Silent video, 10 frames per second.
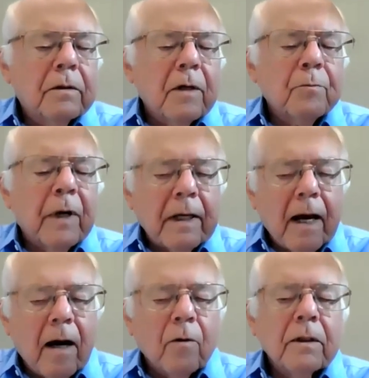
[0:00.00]
take
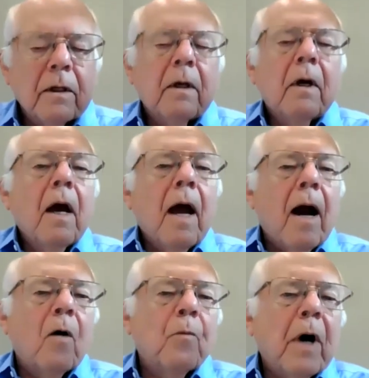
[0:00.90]
money out,
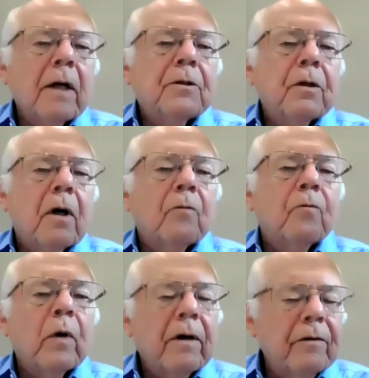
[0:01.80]
how much
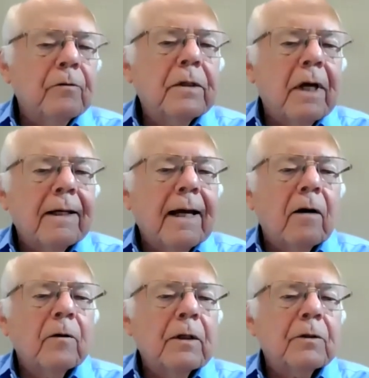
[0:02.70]
of whatever you take
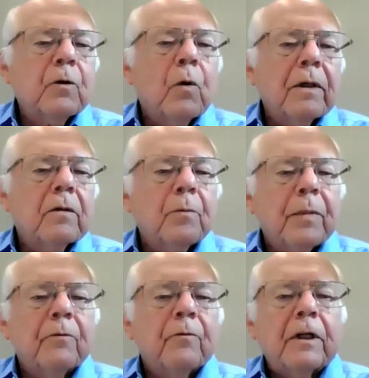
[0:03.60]
out is going to
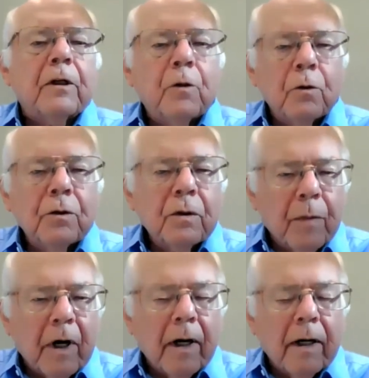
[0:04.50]
be reduced
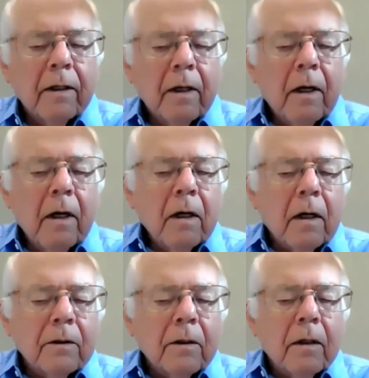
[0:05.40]
by
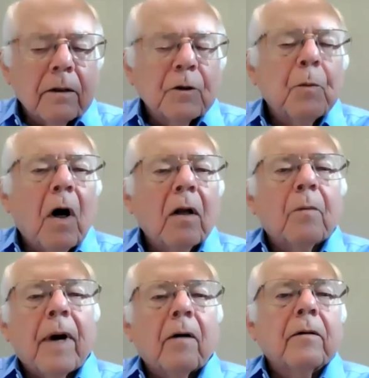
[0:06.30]
a
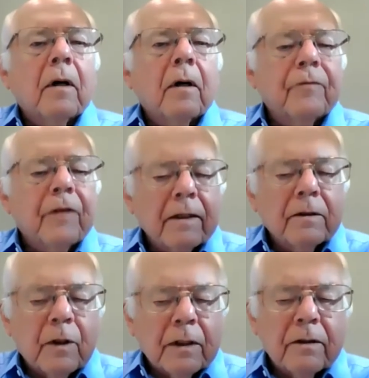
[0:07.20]
small amount of
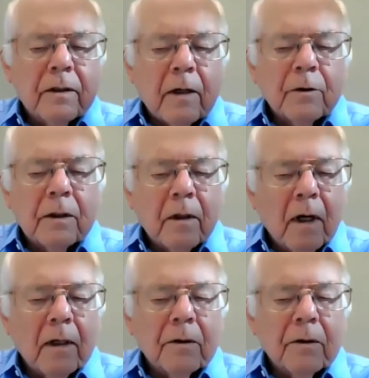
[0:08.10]
that $6,000.